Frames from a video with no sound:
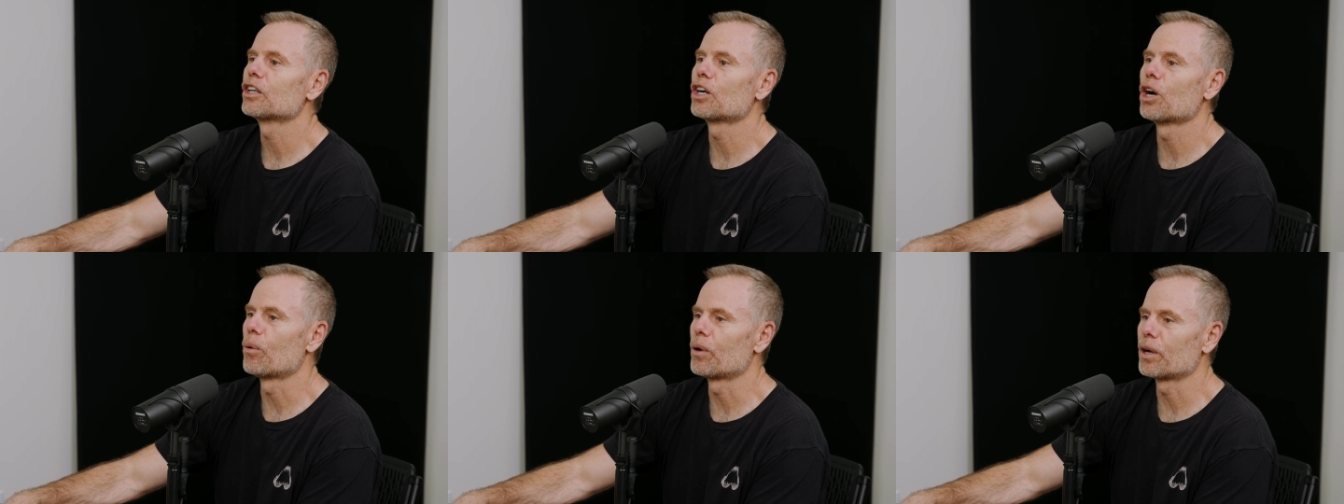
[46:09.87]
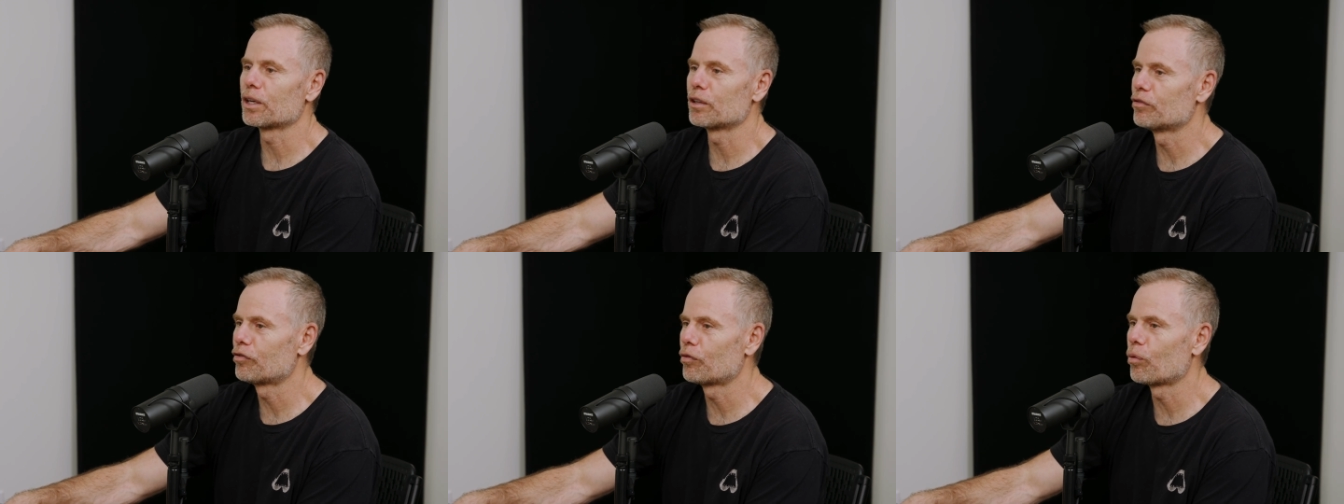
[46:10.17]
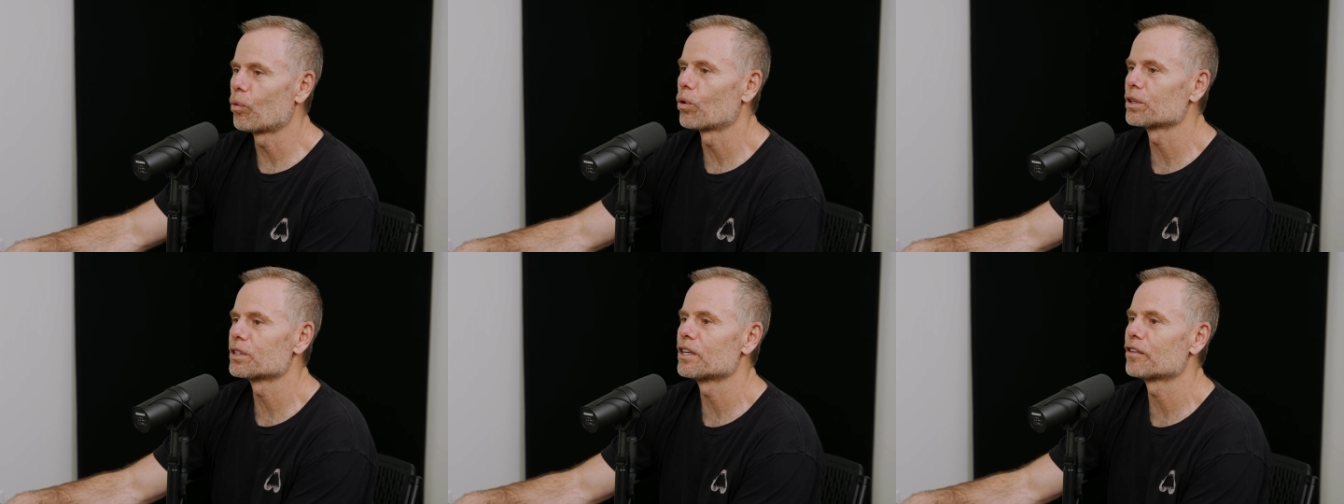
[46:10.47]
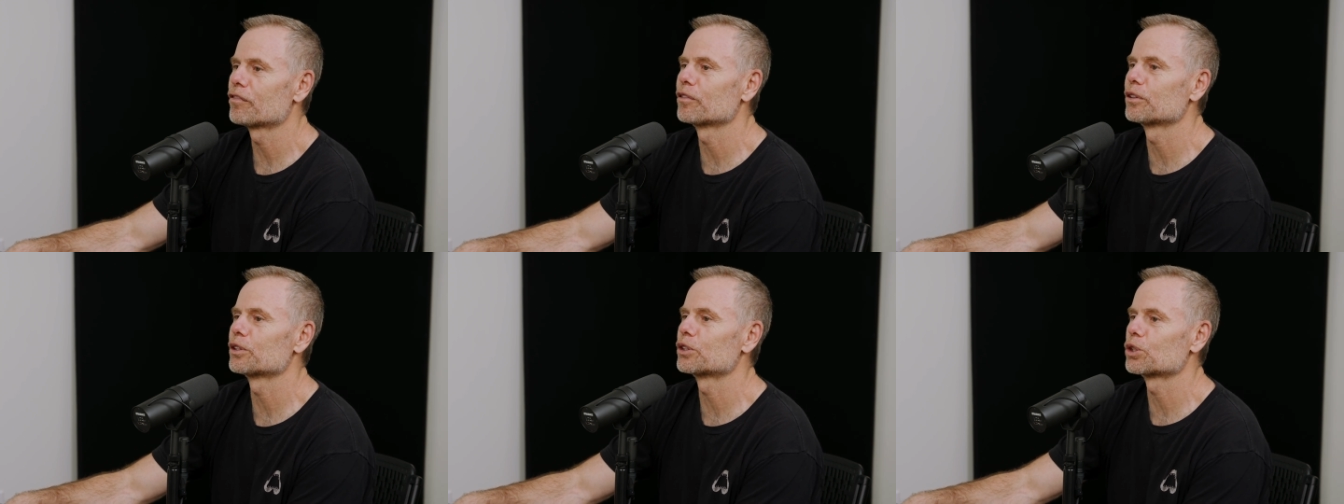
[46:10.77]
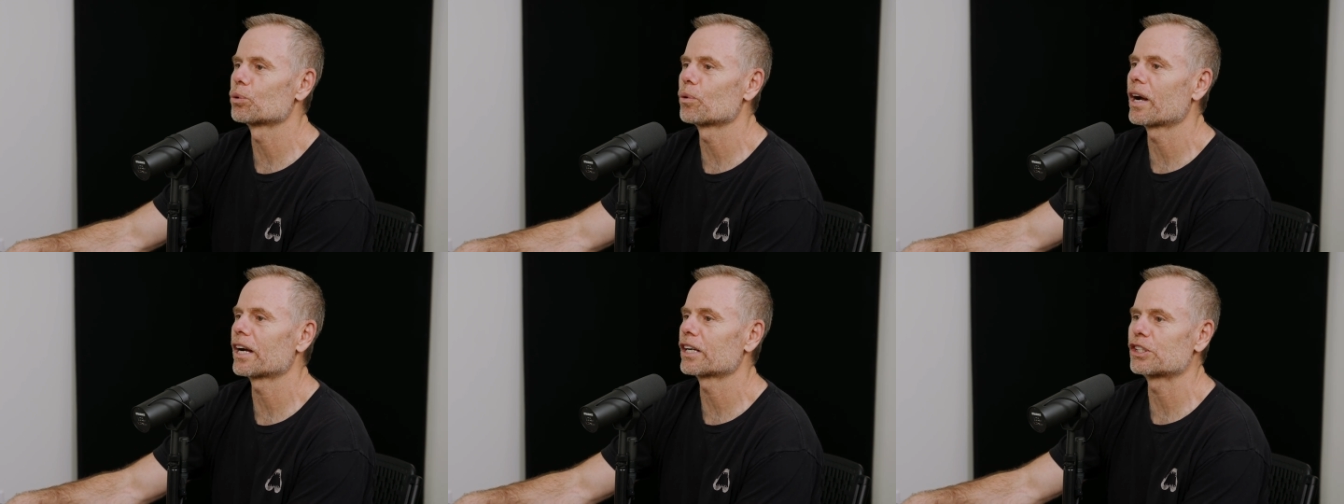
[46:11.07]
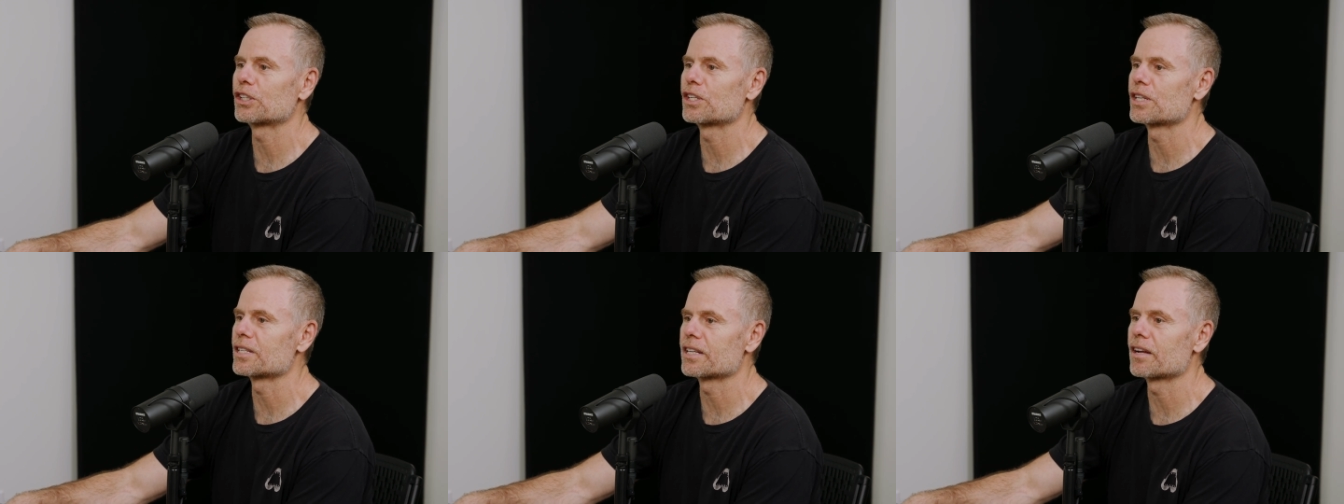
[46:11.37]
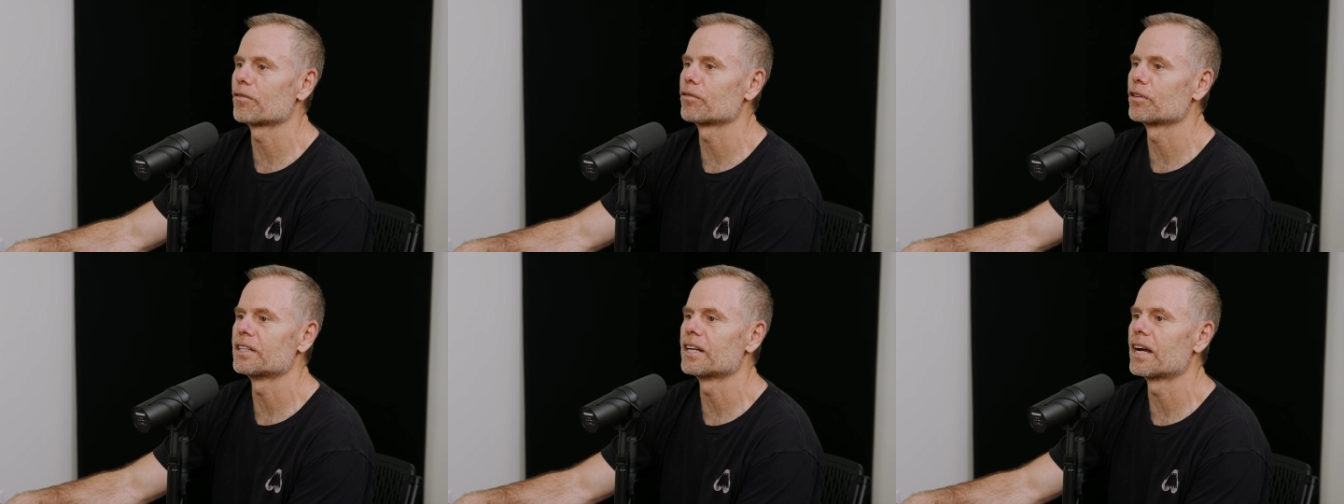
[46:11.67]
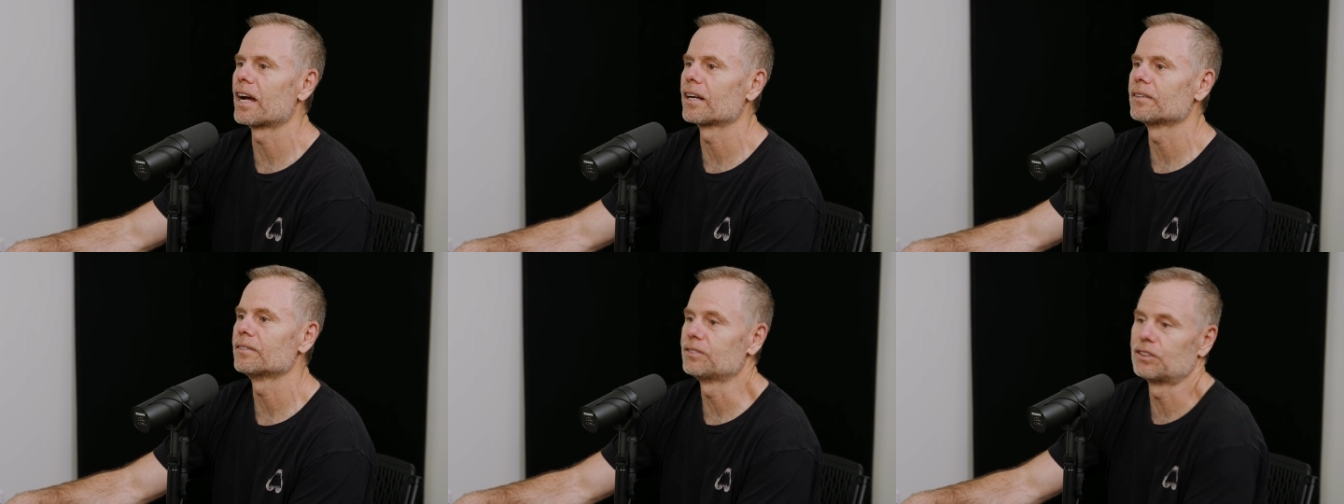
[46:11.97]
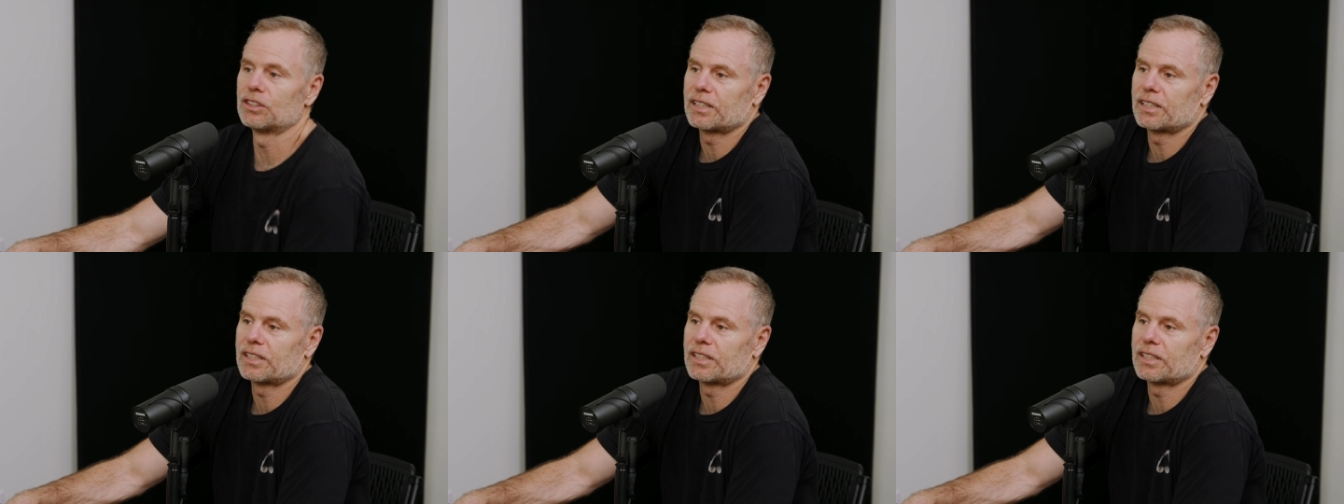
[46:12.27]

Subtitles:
going in 4 different directions every day.